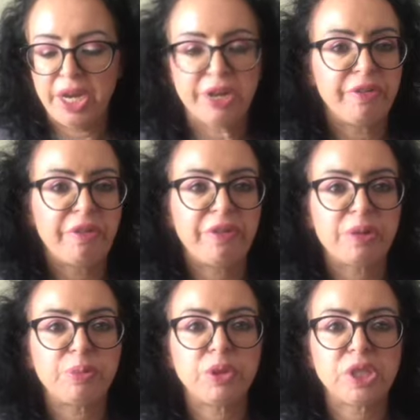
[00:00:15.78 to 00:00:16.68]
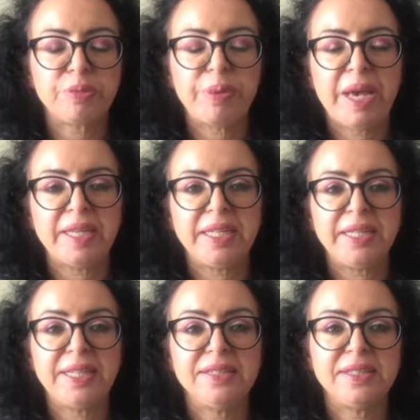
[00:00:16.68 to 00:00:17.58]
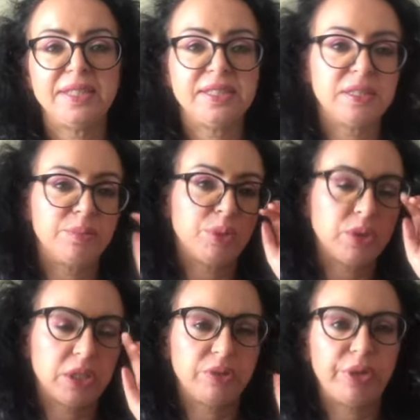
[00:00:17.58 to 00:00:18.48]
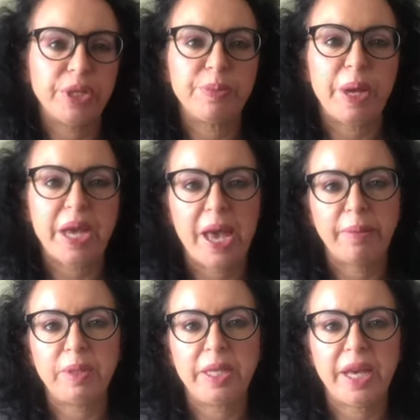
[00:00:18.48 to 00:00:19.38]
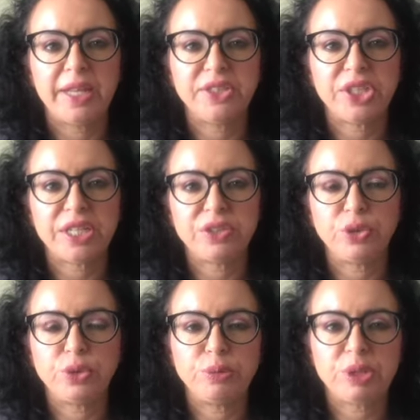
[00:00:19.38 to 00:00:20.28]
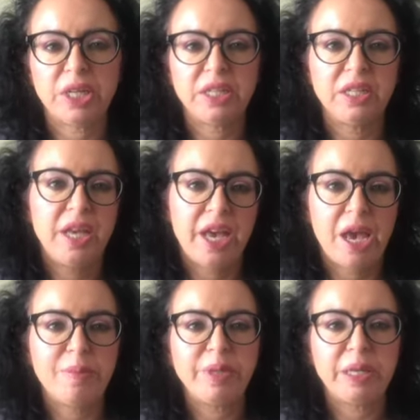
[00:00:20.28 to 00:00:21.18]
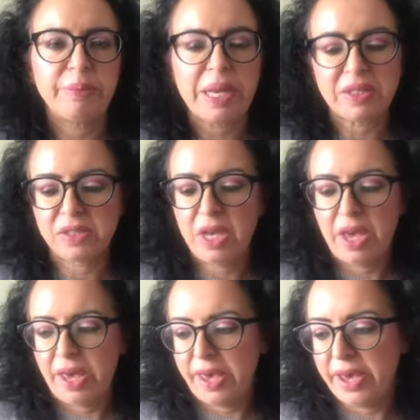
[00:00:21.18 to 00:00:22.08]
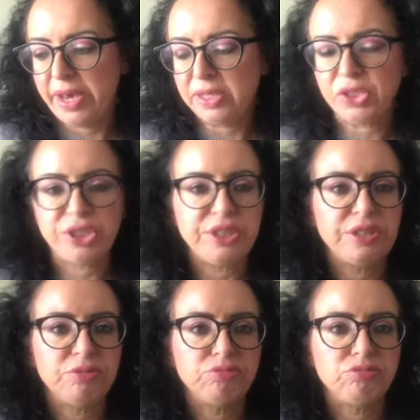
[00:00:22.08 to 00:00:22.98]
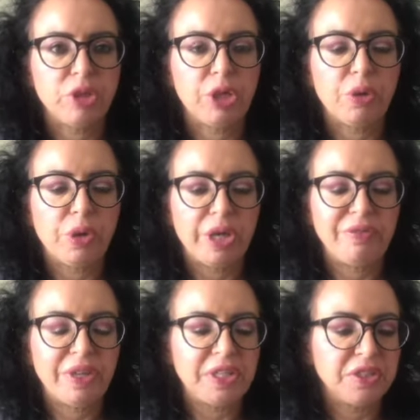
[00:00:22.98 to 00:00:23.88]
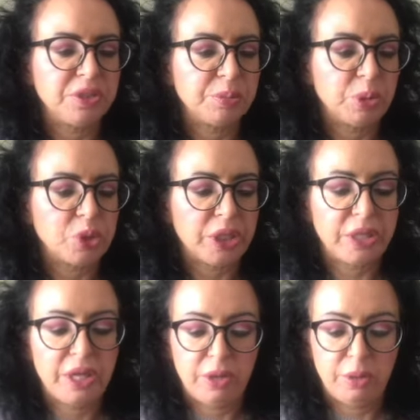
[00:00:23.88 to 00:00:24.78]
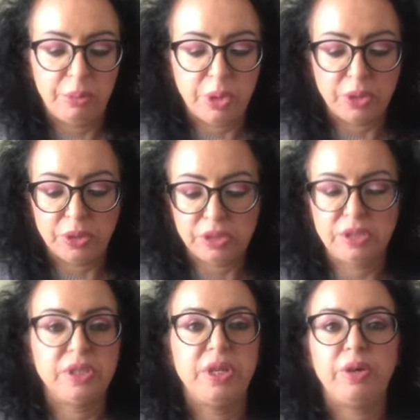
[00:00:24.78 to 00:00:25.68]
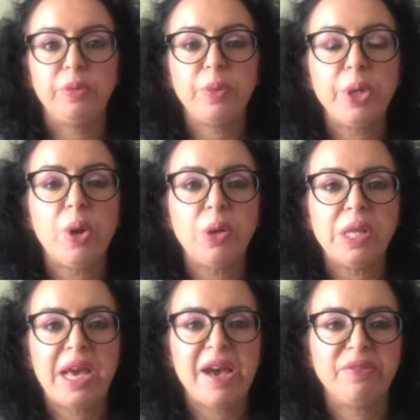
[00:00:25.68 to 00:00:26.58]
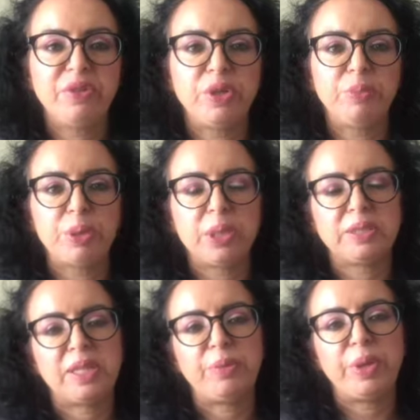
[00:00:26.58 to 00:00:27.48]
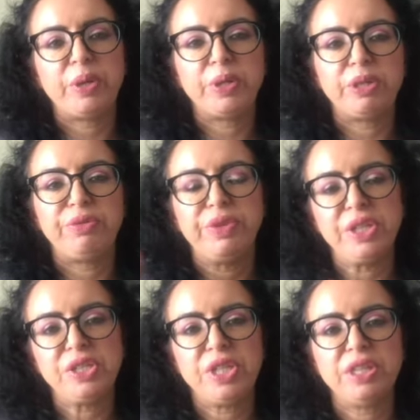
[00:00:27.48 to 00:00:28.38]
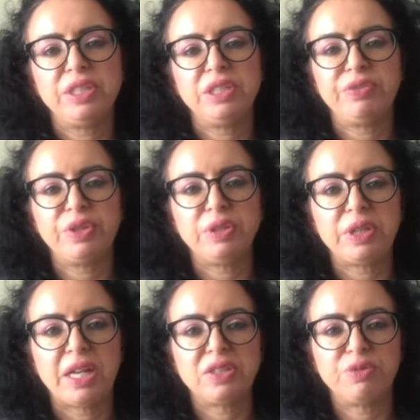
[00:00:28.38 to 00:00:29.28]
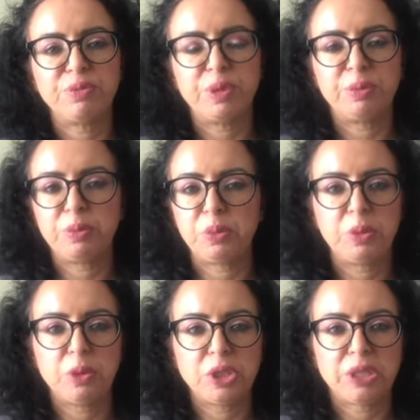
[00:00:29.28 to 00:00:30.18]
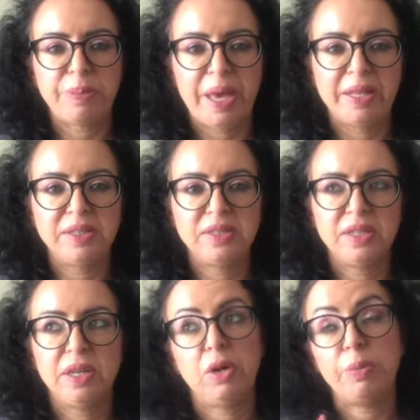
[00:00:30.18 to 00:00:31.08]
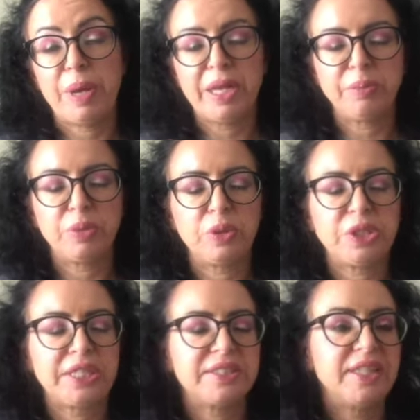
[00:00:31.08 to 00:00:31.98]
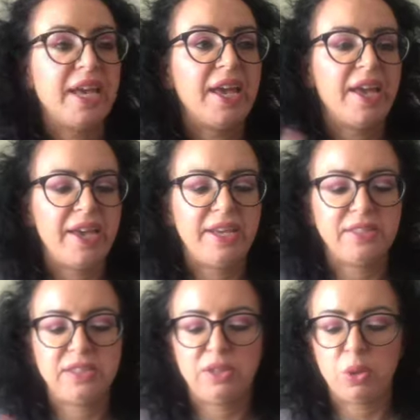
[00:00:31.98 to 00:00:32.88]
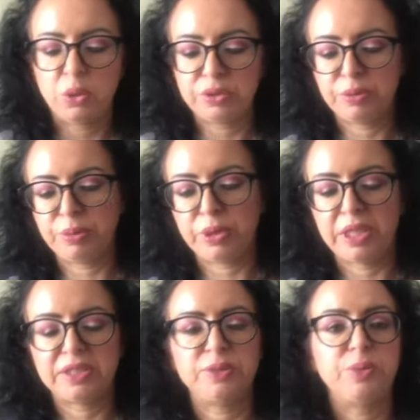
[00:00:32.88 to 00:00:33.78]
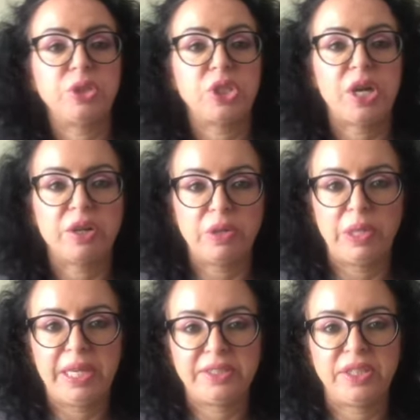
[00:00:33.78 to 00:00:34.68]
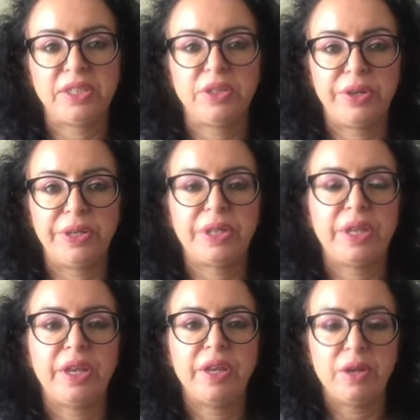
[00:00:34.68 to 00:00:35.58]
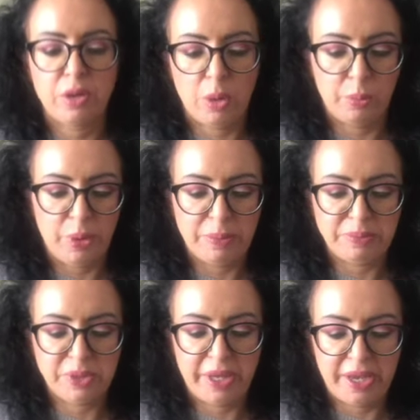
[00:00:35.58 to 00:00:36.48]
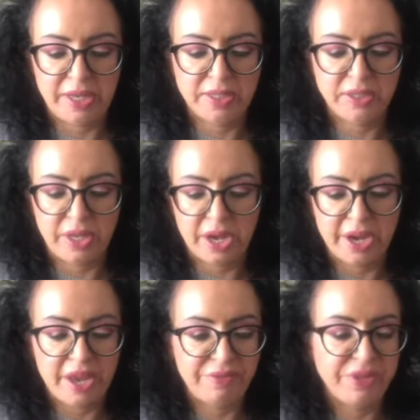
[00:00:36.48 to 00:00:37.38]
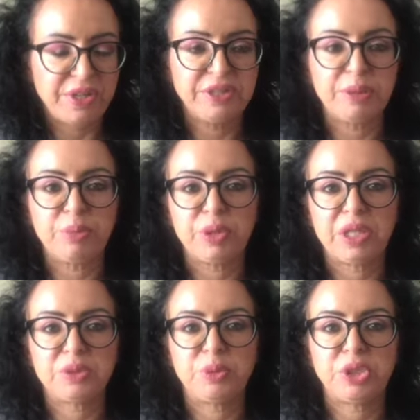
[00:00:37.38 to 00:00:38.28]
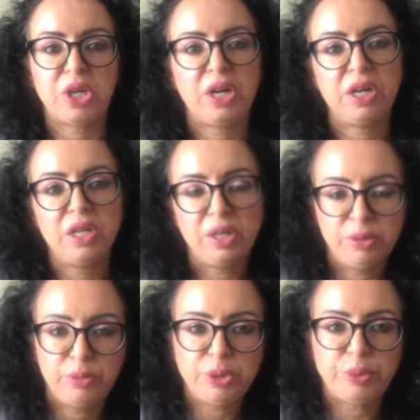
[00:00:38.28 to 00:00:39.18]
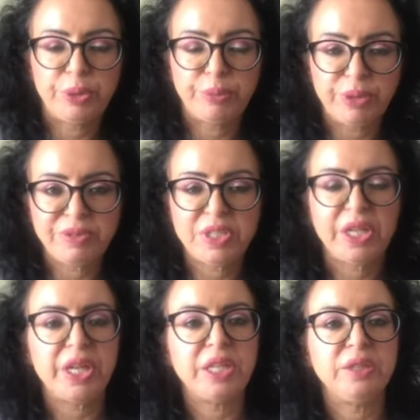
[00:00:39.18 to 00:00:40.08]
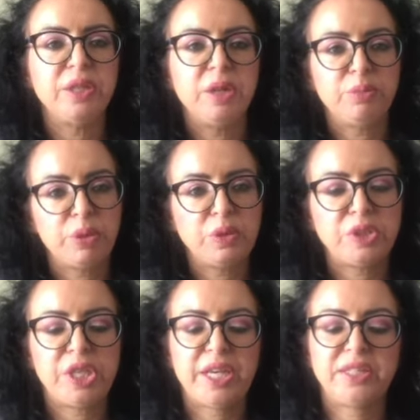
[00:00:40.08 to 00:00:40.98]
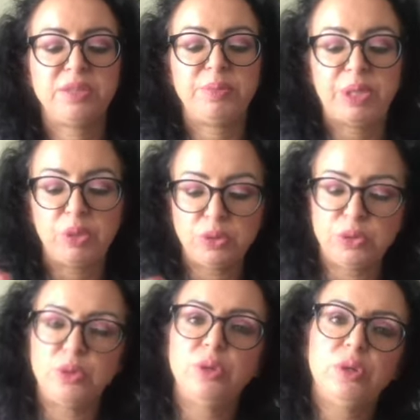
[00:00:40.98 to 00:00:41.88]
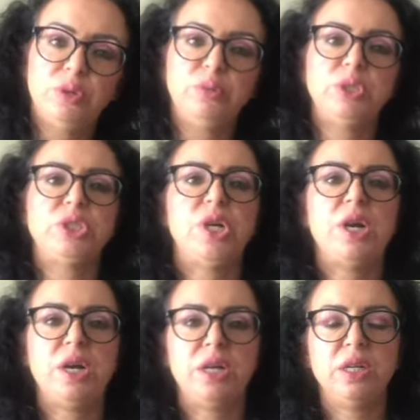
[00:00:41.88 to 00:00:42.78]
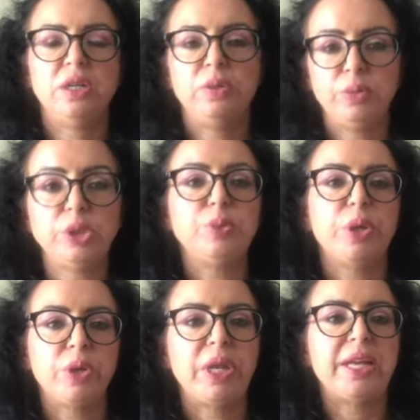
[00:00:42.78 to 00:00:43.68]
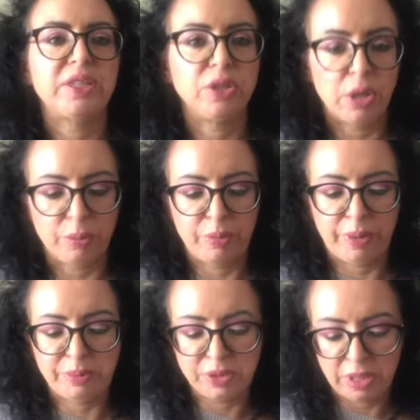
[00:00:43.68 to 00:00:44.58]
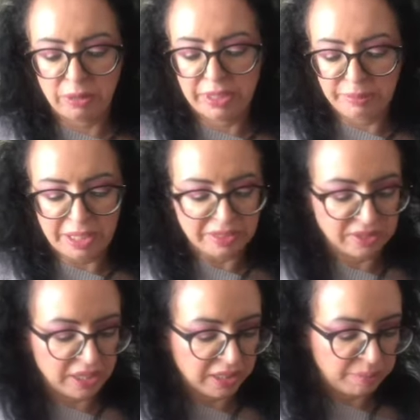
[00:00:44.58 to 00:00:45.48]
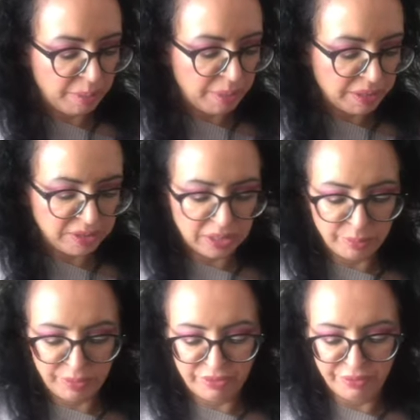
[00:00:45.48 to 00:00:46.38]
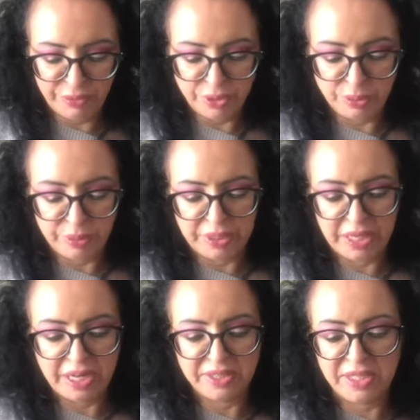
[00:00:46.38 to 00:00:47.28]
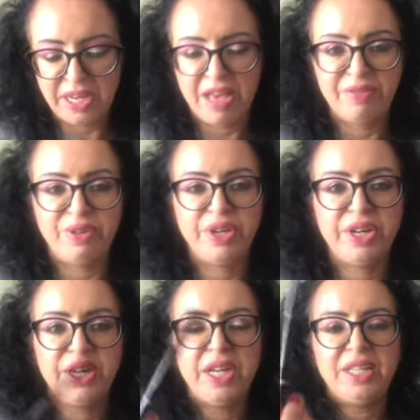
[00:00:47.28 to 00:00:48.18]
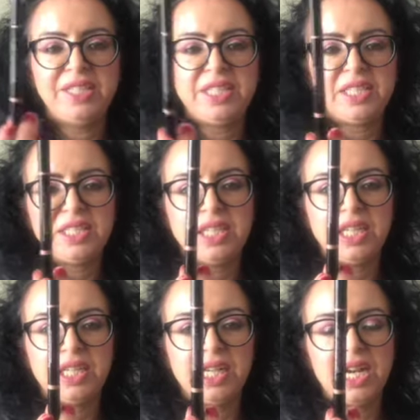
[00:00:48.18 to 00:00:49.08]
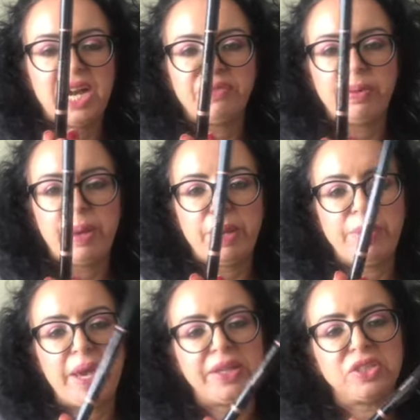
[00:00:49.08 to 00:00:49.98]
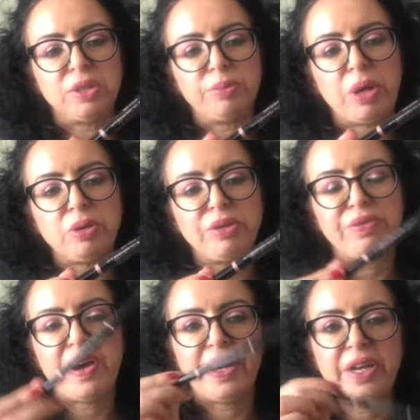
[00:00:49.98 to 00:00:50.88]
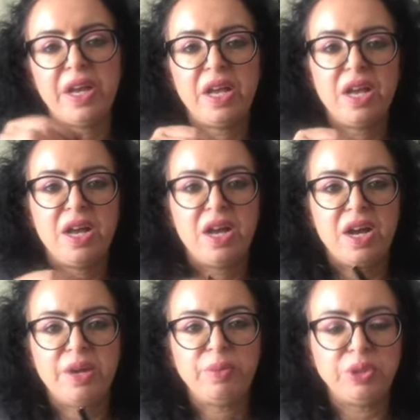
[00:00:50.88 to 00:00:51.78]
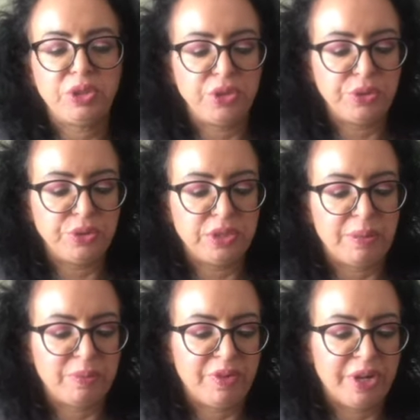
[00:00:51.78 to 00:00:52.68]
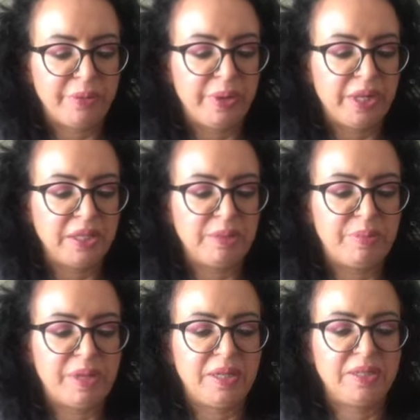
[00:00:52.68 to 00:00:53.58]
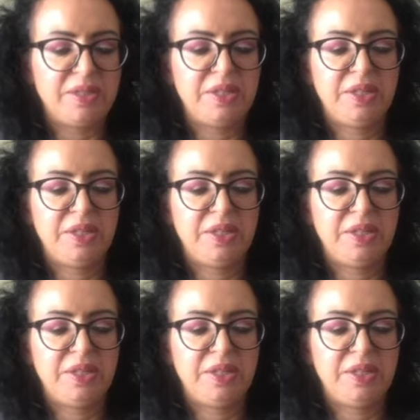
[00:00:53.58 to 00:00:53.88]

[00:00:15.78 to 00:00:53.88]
Graveyard Project Pan, this is a project created by Emily and she has a YouTube channel, Emily and Max. And she, you know, invented this project because we all have you know products that we couldn't finish in different kinds of uh, project pans or panning projects and also products which are collecting currently cobwebs and I have here some products which are which were previously in projects but also which are which were collecting cobwebs now let me get started maybe I start with the first one that I still have here this is a little guy from ABH the brow definer I wanted to use it up very quickly but